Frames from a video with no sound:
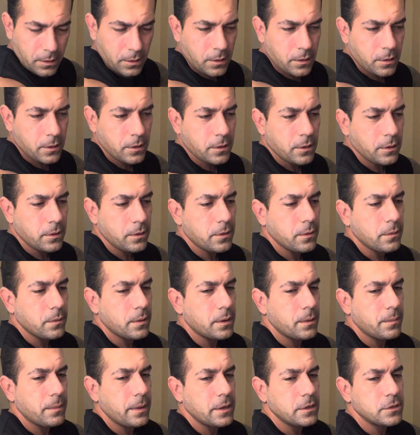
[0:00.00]
you know, you want
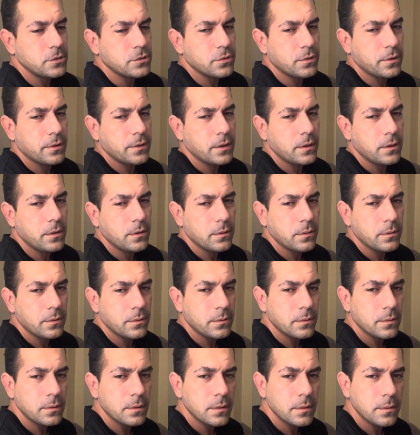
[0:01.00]
to make sure that
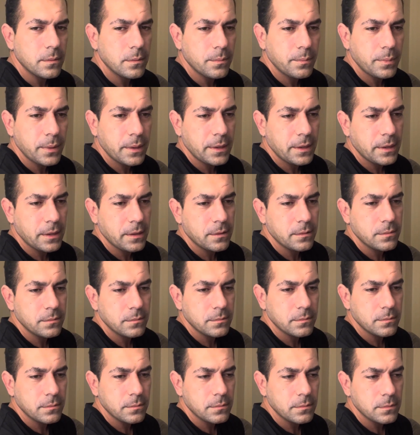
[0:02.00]
you pin it
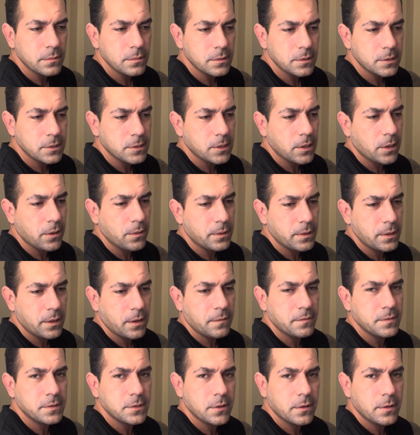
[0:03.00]
slow
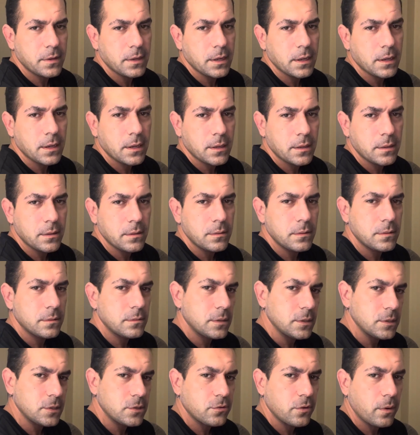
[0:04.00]
enough so that it can
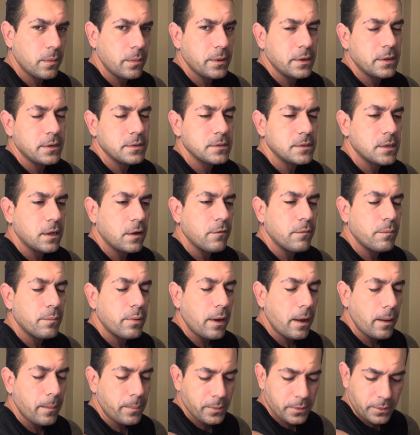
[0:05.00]
distribute itself
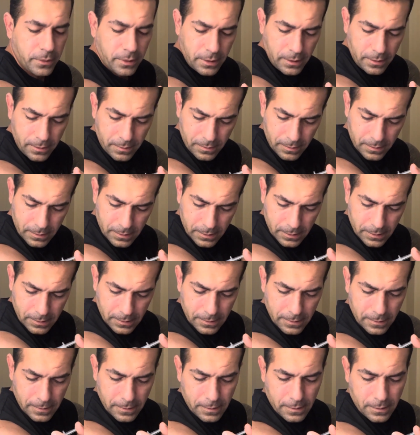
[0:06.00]
properly.
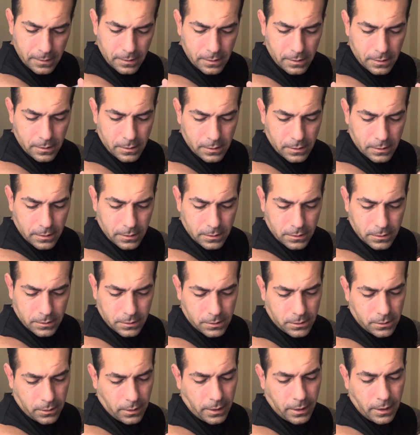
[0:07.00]

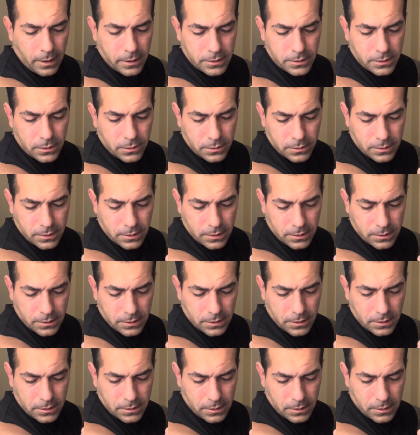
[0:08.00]
So I got 2 cc's